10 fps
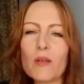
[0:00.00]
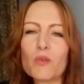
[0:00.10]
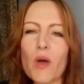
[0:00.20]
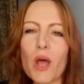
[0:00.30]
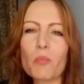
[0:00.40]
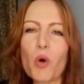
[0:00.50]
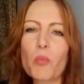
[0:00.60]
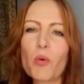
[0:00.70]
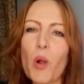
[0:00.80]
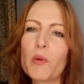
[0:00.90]
So I had more
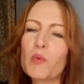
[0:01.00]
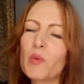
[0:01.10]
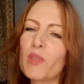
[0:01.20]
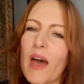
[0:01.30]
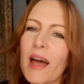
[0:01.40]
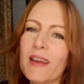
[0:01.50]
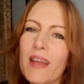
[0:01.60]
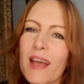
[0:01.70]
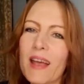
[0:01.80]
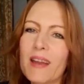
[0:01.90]
problems with that.
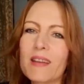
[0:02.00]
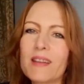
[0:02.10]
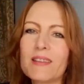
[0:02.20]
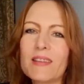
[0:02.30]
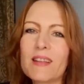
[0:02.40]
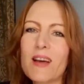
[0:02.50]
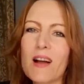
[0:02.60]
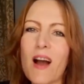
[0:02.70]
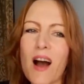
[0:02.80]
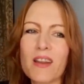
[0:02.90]
And in set
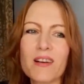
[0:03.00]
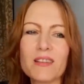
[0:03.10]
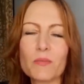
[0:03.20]
karkhana,